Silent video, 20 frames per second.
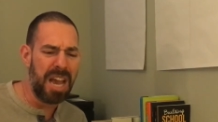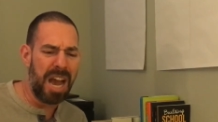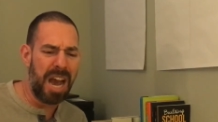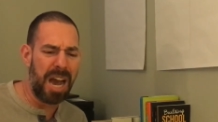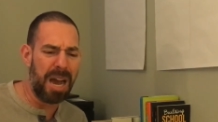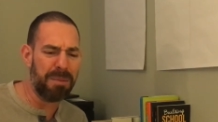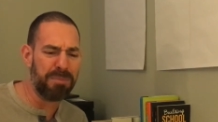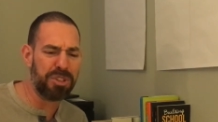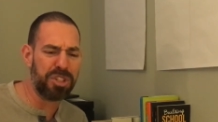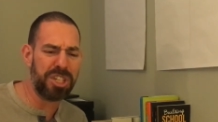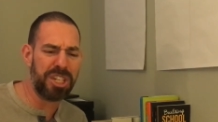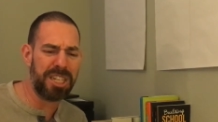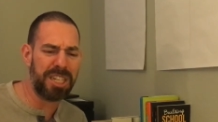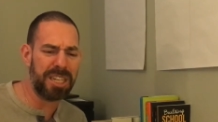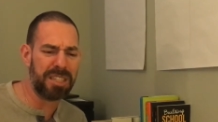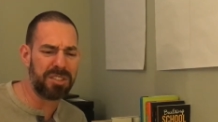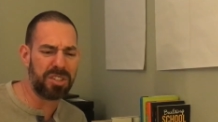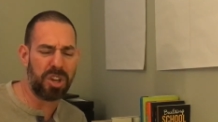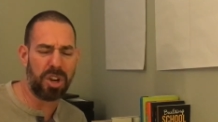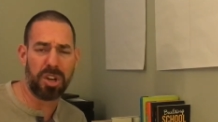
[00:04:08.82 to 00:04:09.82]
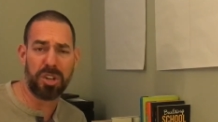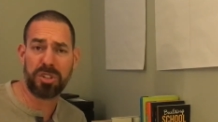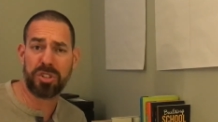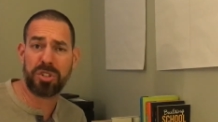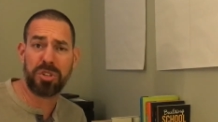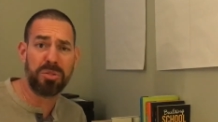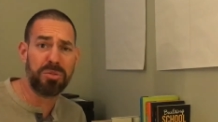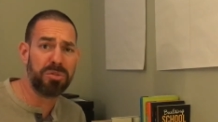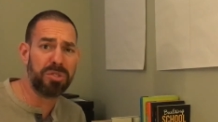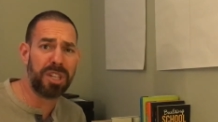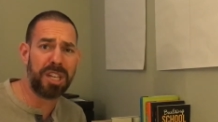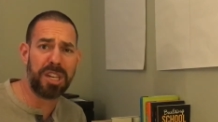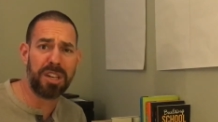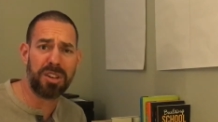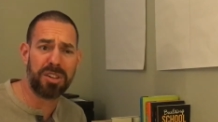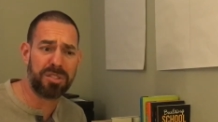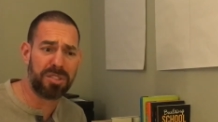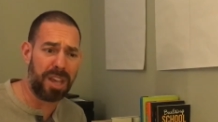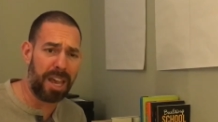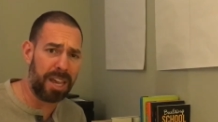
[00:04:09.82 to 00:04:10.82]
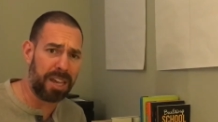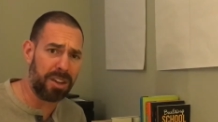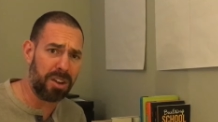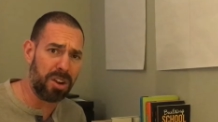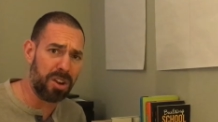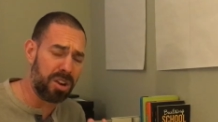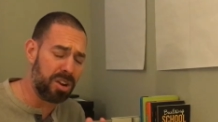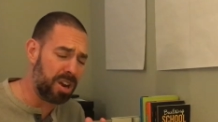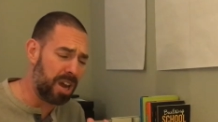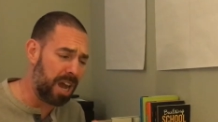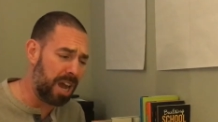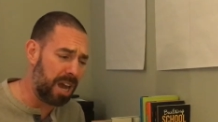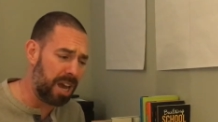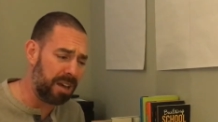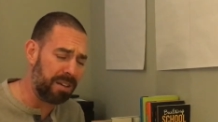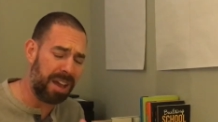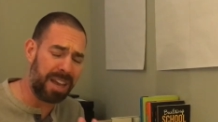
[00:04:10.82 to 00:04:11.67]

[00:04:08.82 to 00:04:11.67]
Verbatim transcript: um, she gets her student leaders, like her, uh,